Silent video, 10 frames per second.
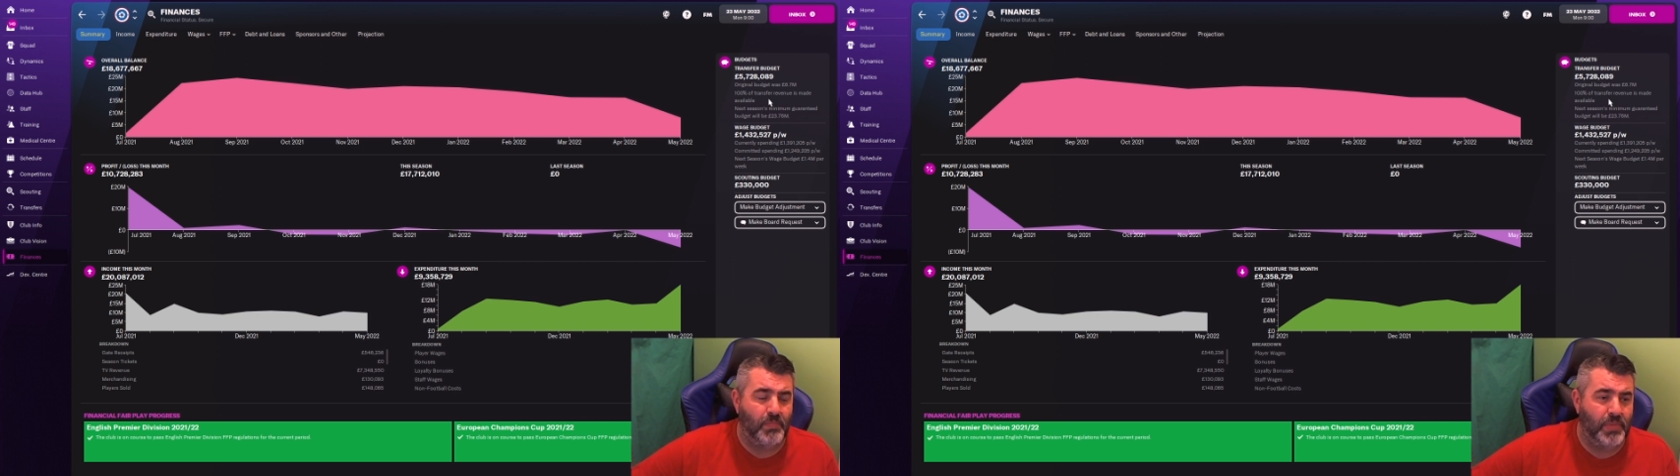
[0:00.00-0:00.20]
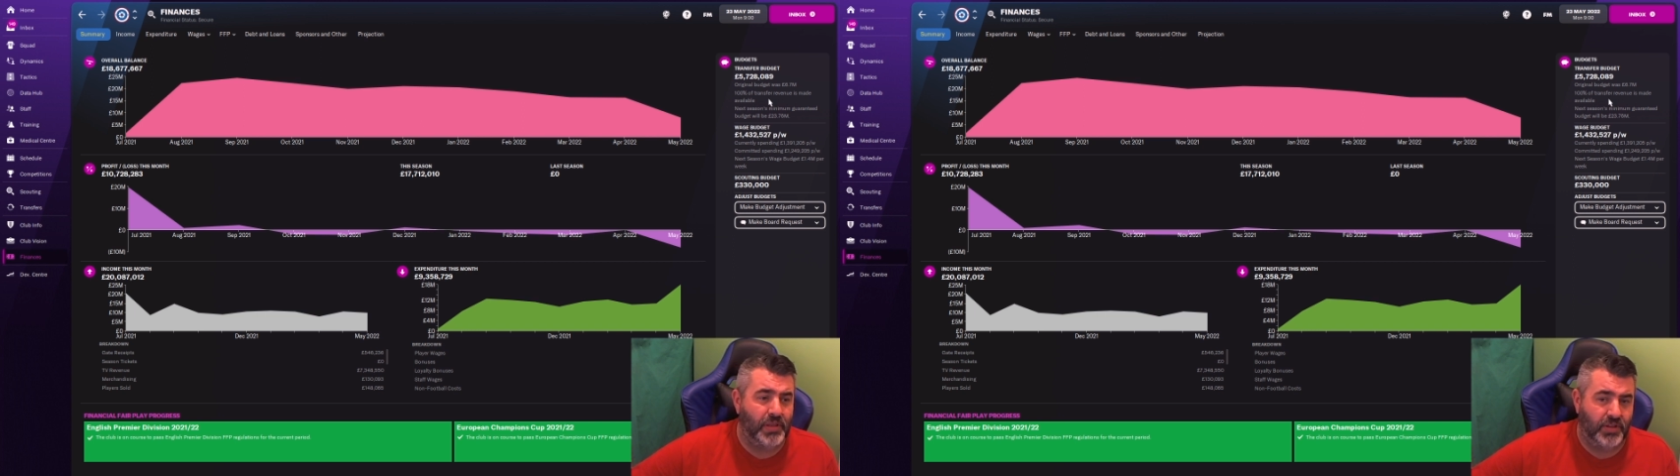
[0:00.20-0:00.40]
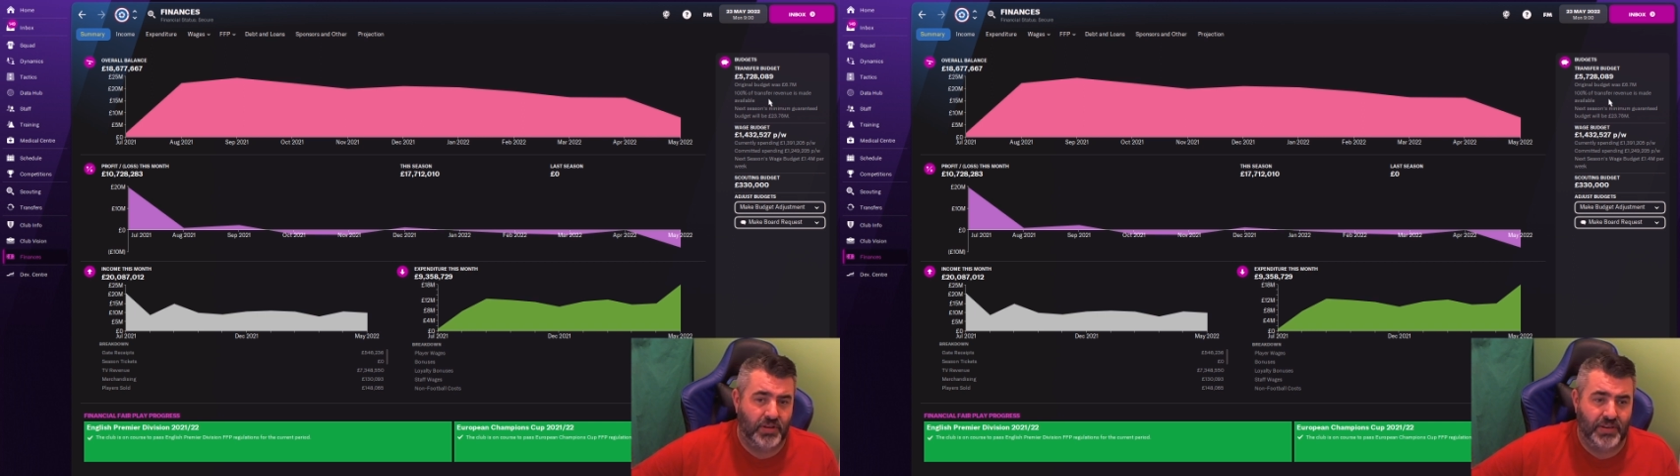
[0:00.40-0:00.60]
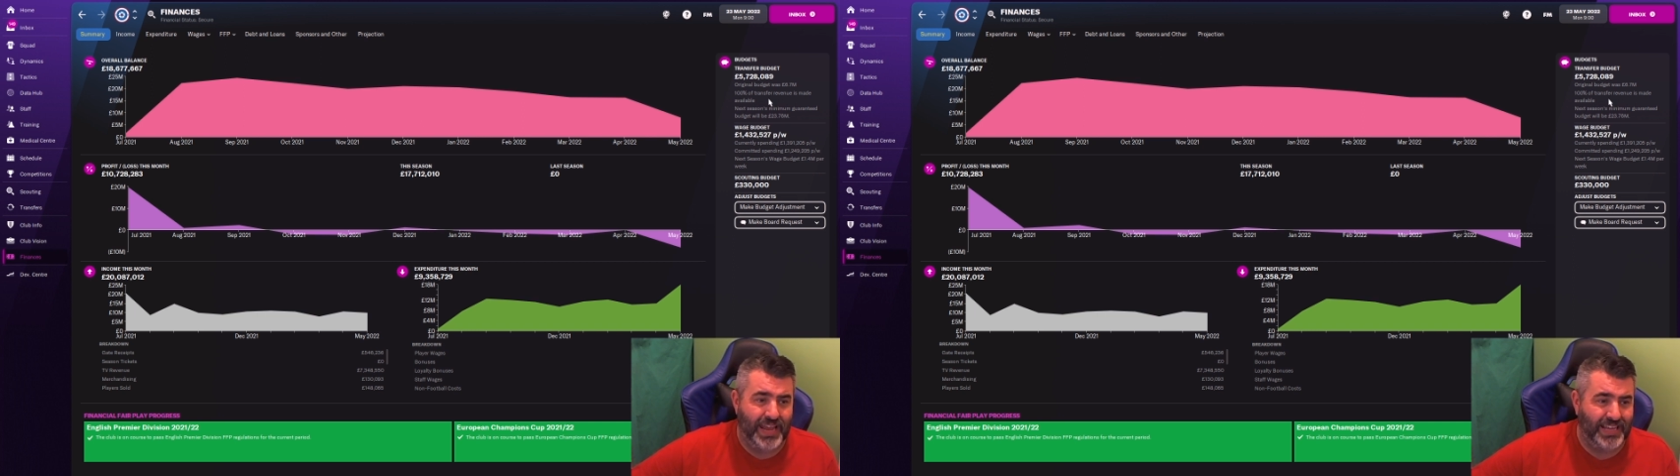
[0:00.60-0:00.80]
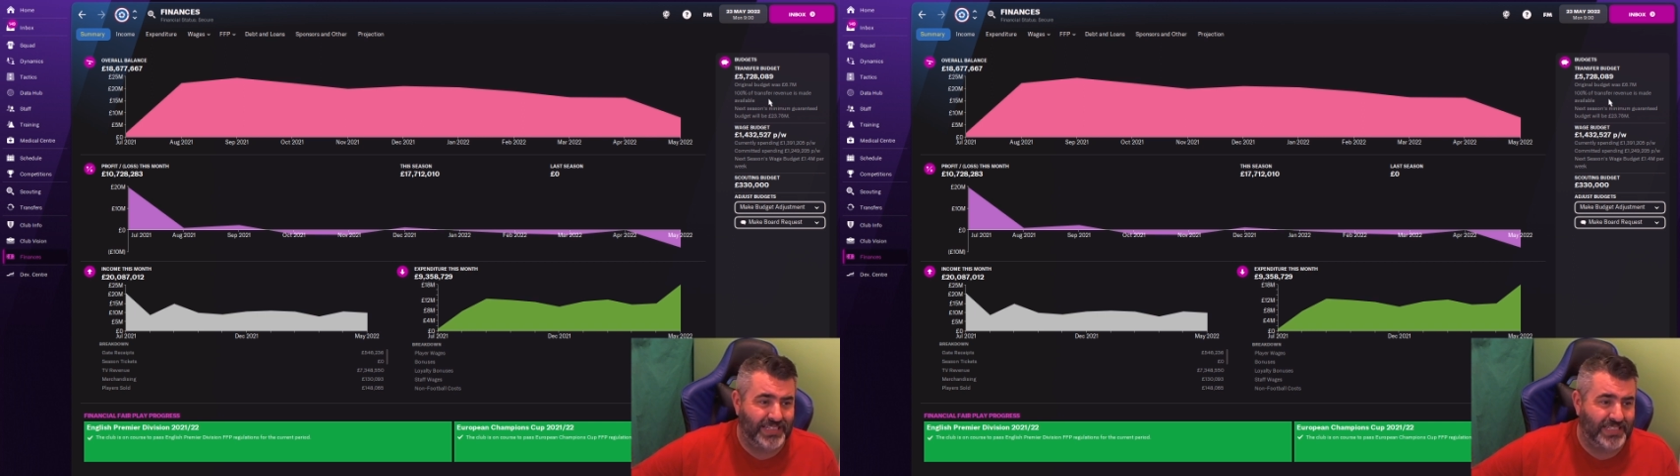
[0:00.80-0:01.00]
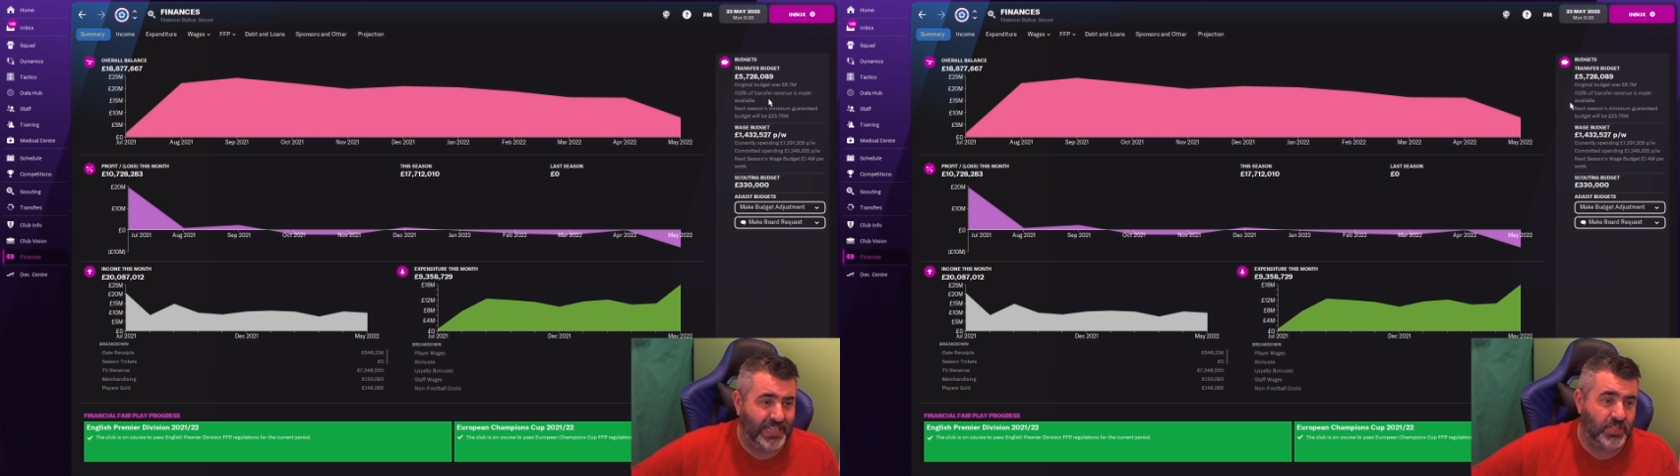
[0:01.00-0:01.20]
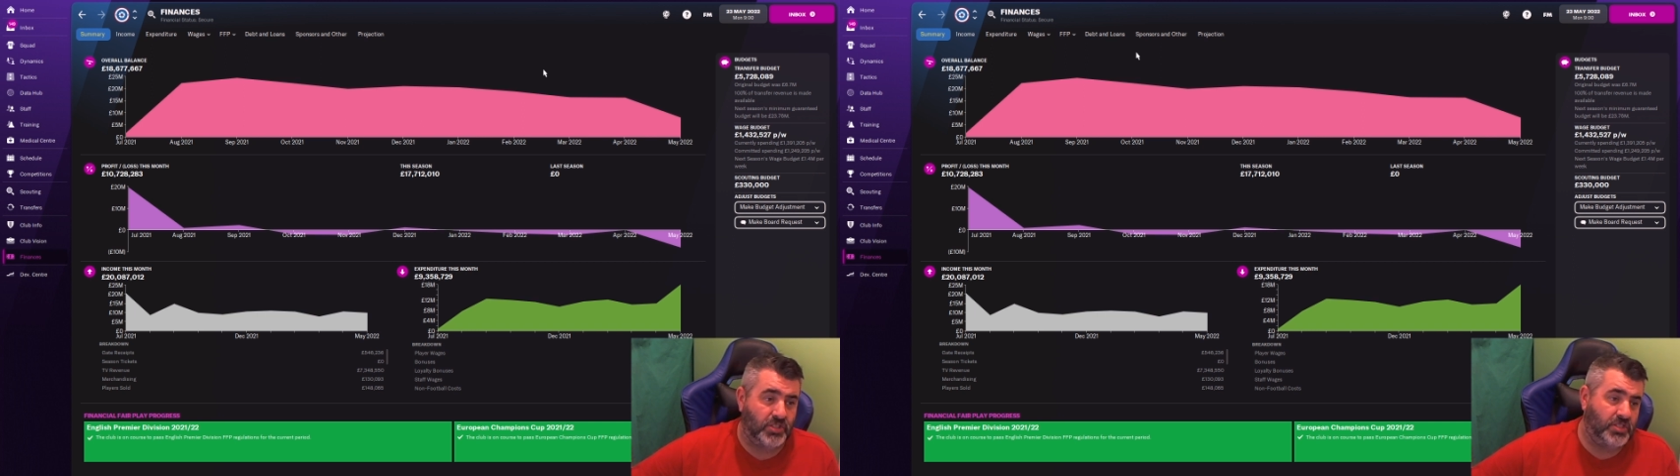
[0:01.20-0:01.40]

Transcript: million next season,